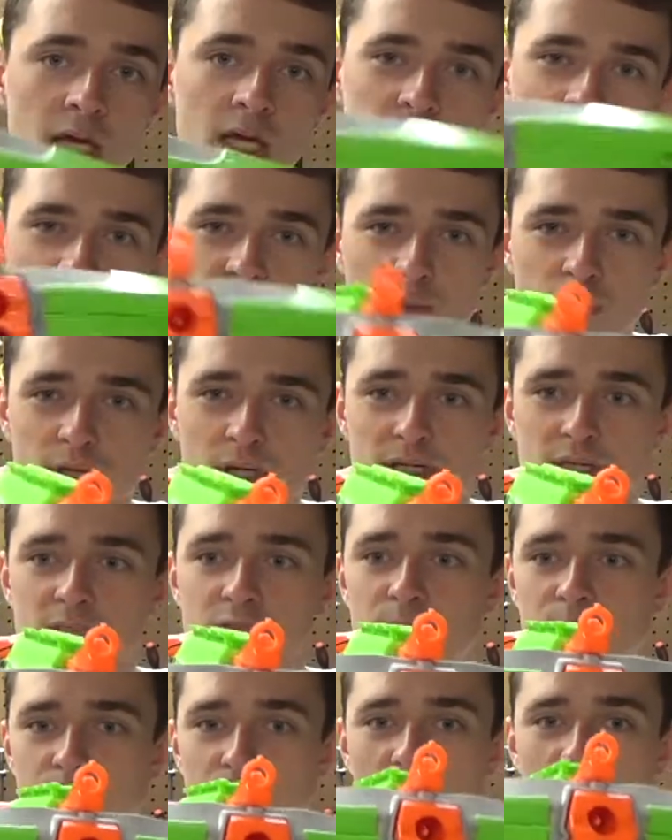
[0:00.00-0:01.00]
This one's
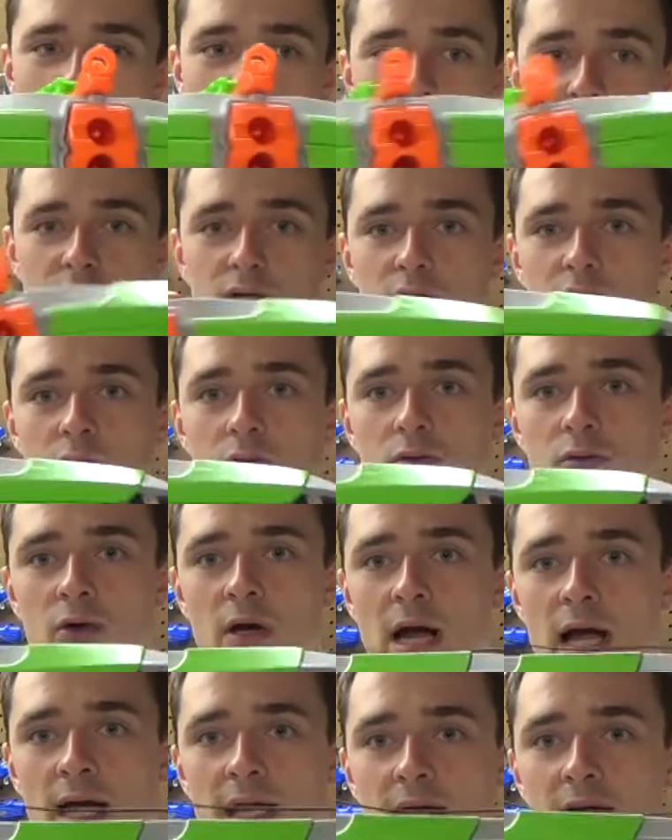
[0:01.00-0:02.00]
bow is a little
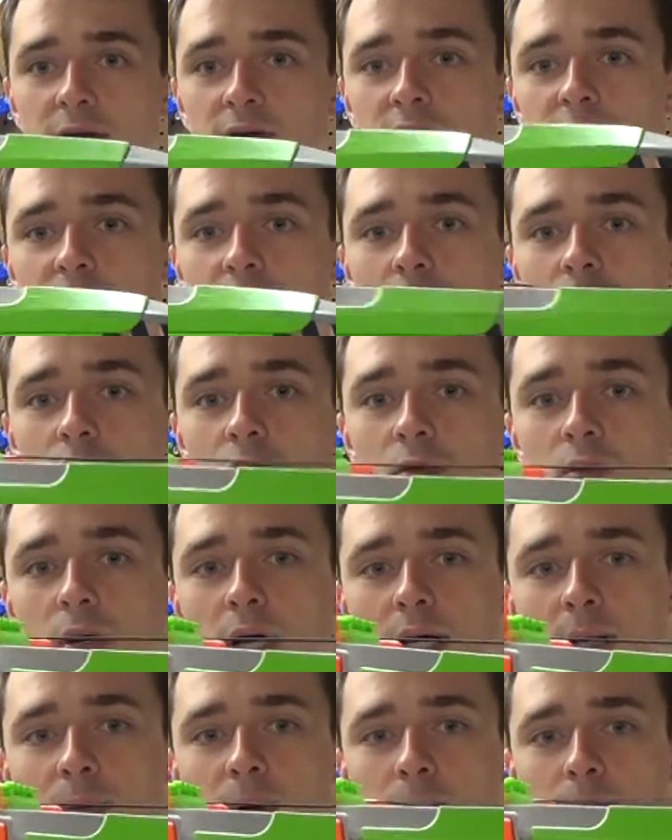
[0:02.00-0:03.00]
racked, so I
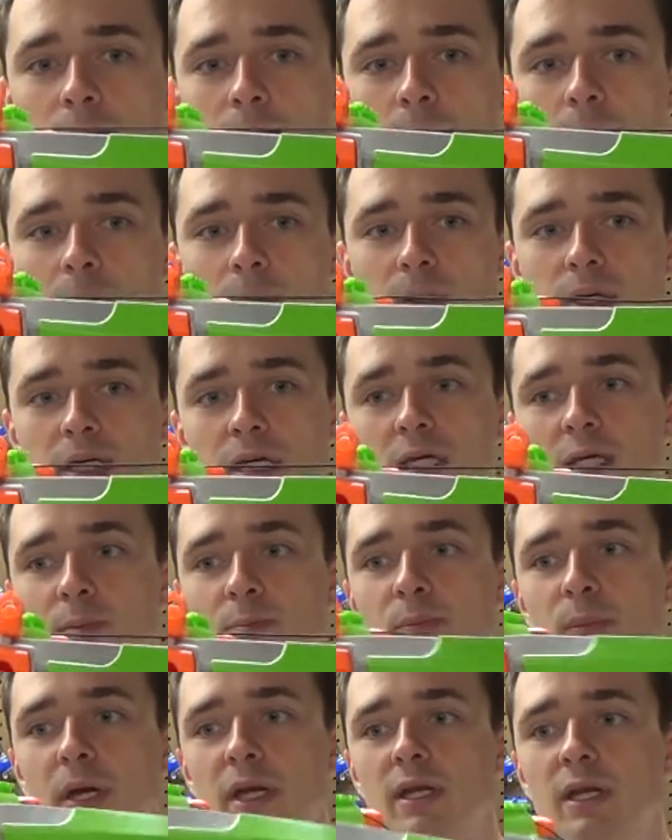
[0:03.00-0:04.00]
could probably
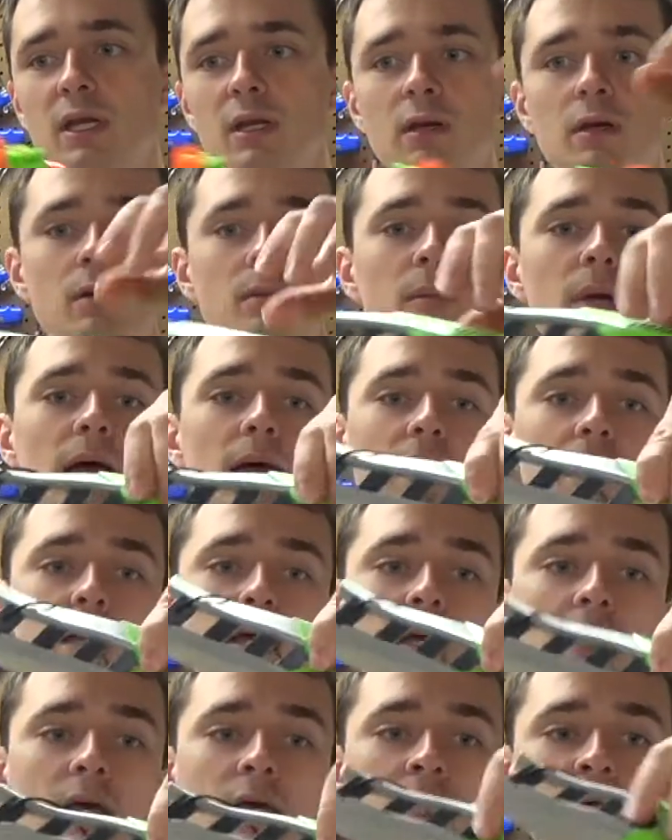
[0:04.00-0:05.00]
heat bend it back,
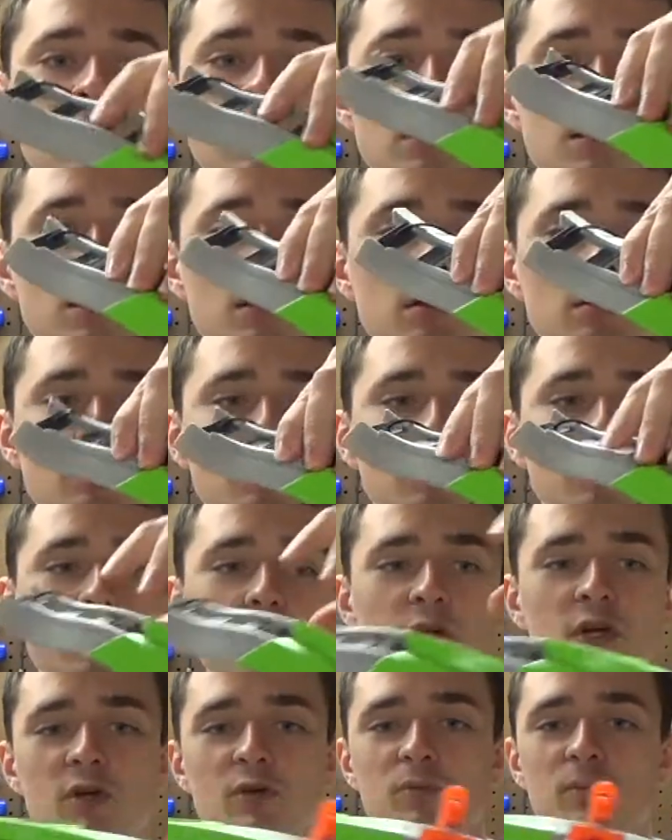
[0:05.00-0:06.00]

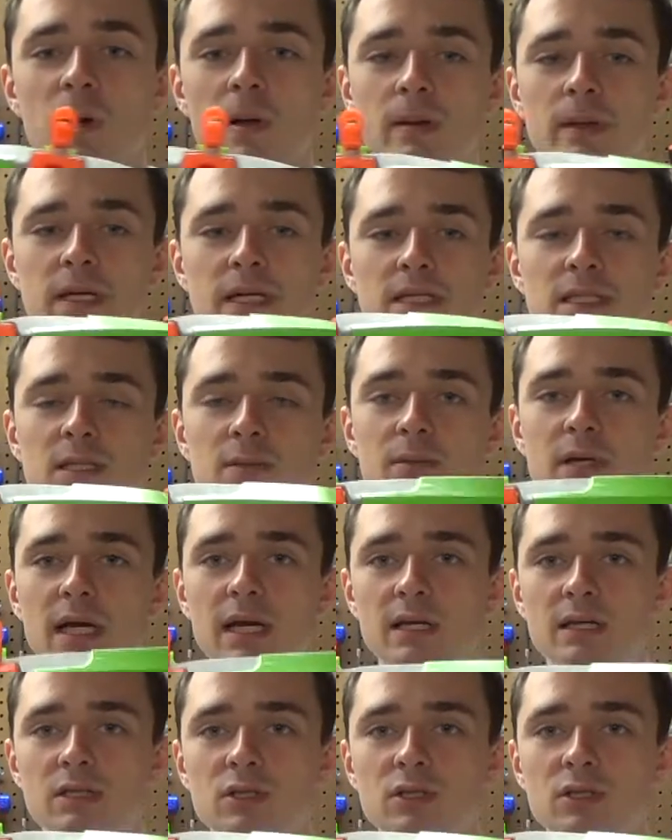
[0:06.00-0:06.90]
but it's probably in some kind of